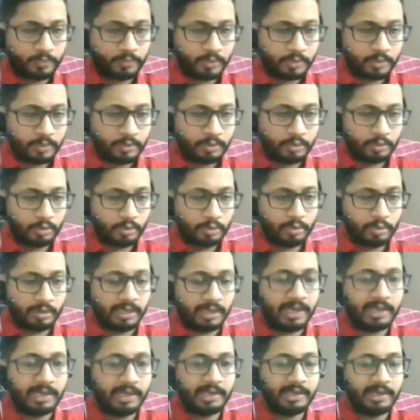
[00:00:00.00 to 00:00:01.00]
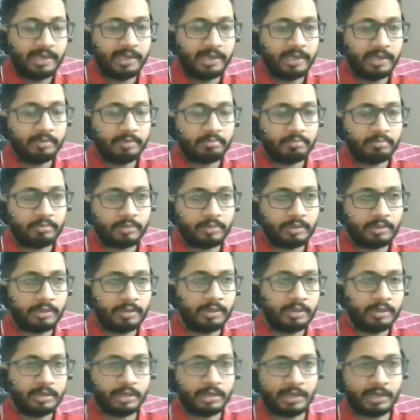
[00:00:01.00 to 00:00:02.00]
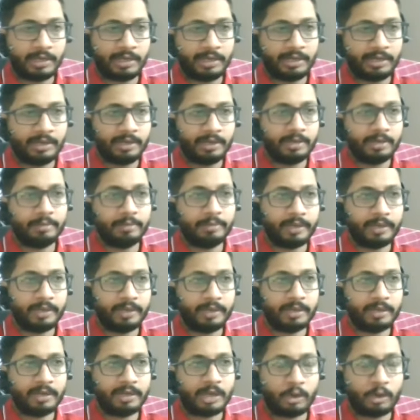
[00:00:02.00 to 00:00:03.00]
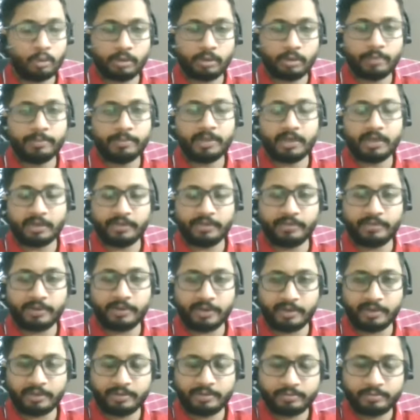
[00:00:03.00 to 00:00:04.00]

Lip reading: So daily and incremental, how come they are different?